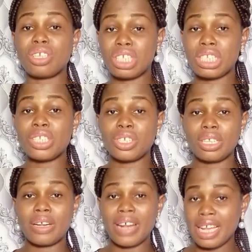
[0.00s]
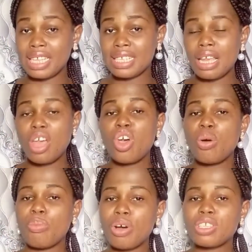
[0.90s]
touching each other, right?
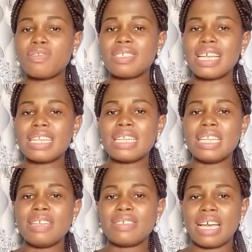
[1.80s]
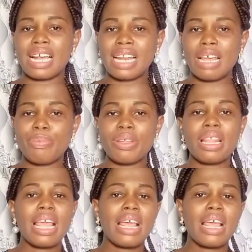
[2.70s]
But you said the leaves are clapping.